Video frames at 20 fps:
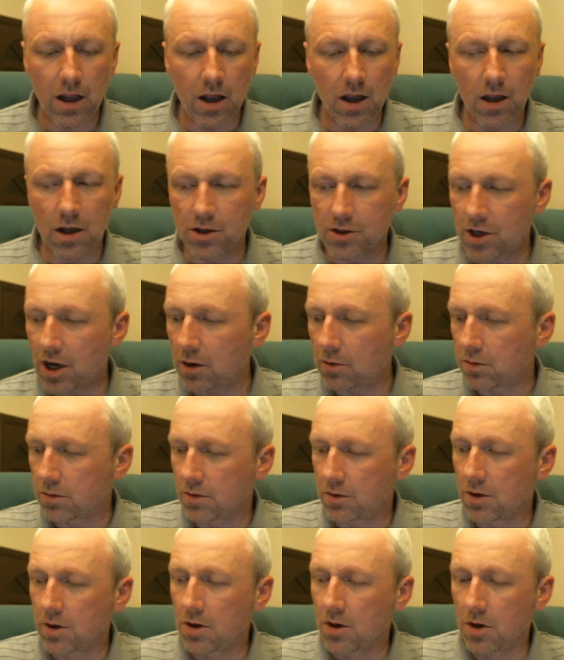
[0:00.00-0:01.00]
So
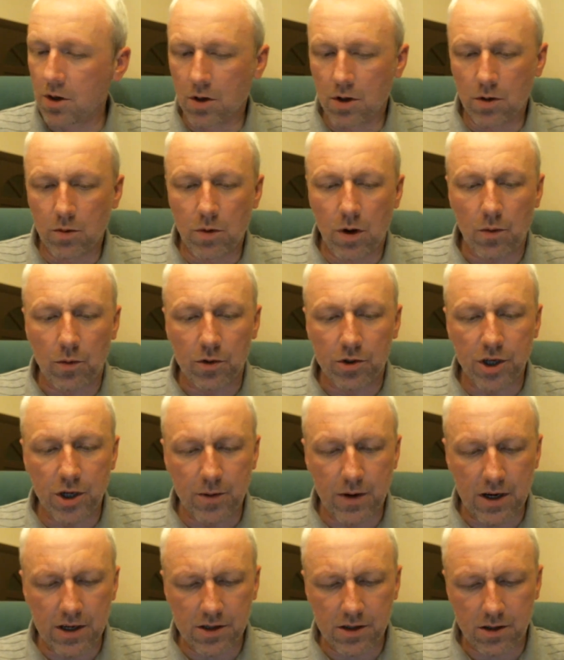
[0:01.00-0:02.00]
what we'll do
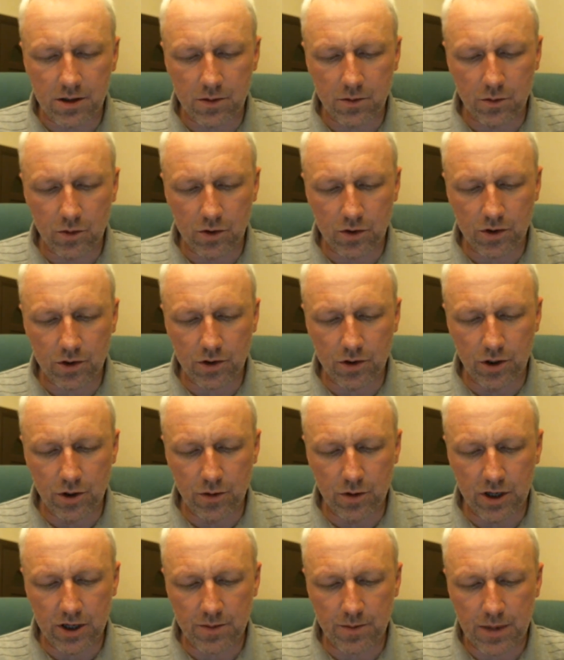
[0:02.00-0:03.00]
is we'll screw
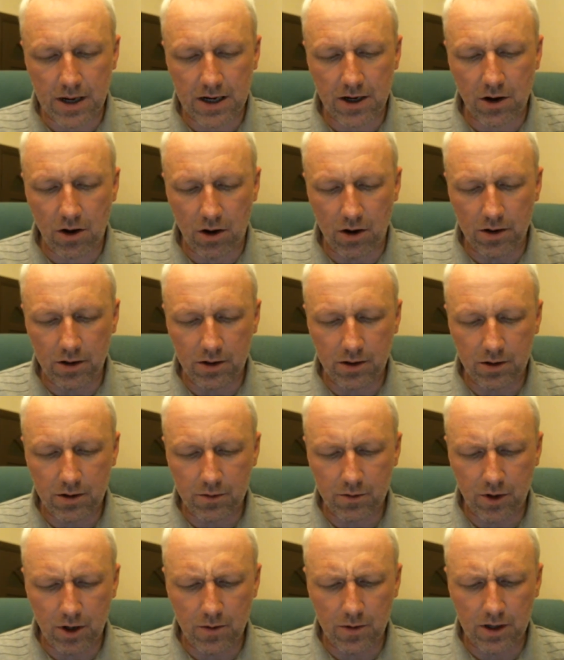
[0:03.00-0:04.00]
this back on. I'll
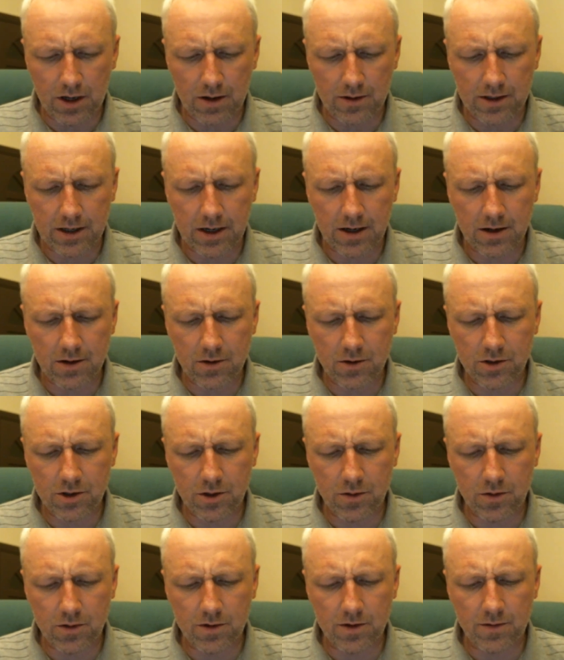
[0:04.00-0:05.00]
lower that down because I don't
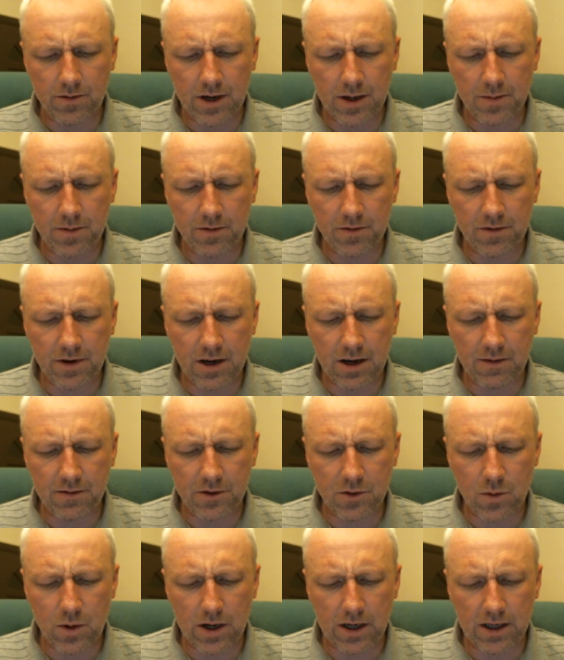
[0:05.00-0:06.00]
want to vape at
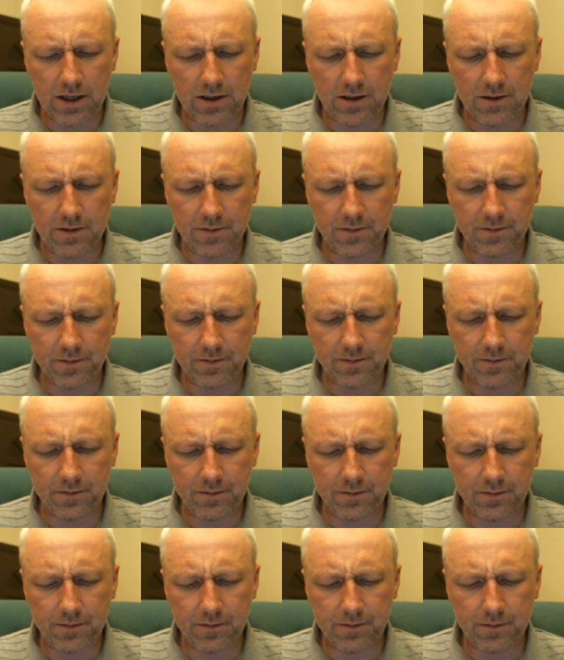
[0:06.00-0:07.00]
520,
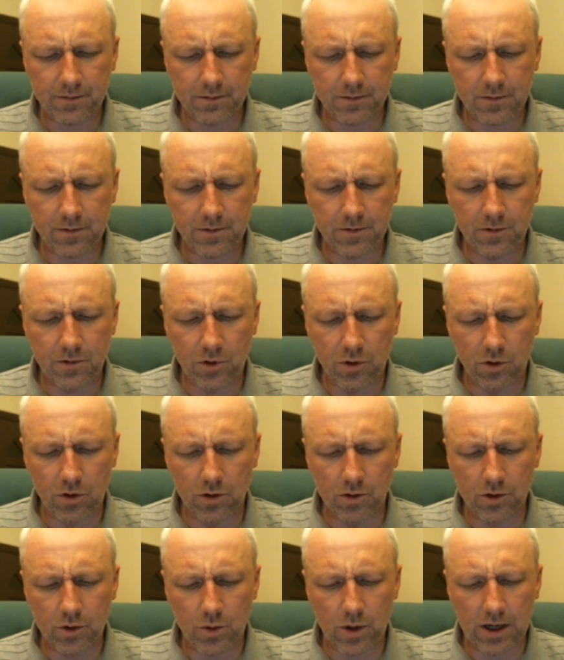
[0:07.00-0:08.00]

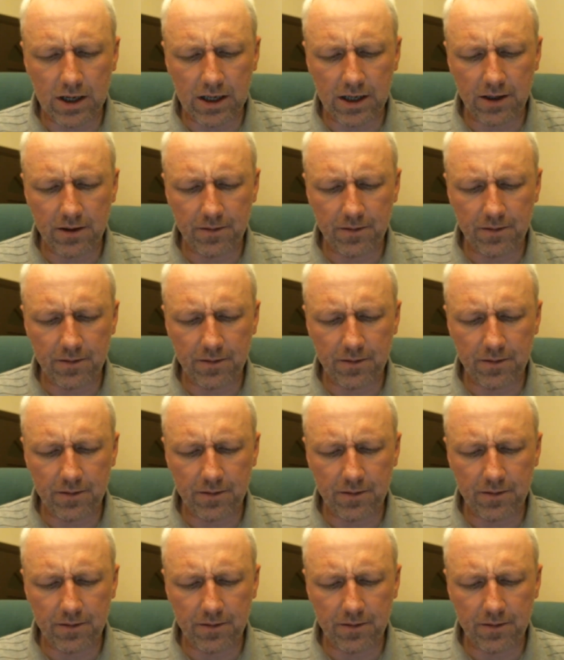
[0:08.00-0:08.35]
420,